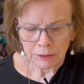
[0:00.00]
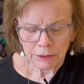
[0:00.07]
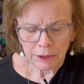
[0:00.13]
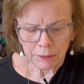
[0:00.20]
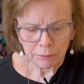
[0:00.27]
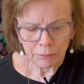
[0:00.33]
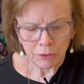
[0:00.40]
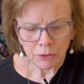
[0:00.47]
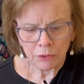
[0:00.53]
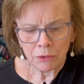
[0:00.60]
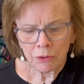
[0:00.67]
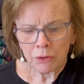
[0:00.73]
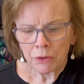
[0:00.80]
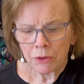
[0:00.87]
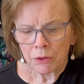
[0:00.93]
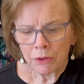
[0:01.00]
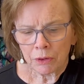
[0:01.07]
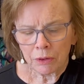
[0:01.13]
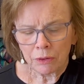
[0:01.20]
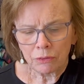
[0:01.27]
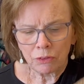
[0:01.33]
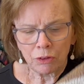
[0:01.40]
Yep.
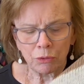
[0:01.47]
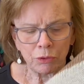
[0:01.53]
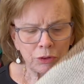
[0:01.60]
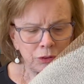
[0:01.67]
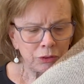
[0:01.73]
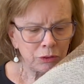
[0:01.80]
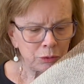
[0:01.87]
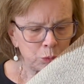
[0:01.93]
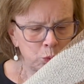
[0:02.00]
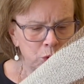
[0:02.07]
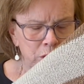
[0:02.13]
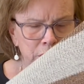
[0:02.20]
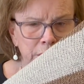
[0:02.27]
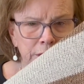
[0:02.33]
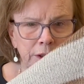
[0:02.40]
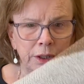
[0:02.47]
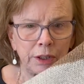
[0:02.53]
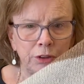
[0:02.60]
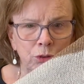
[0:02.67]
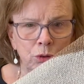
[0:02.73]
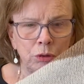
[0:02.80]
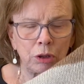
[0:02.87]
So this is wide
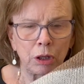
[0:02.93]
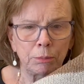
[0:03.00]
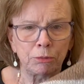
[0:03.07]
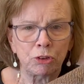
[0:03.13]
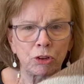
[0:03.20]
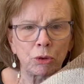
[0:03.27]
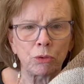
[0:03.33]
and cropped. So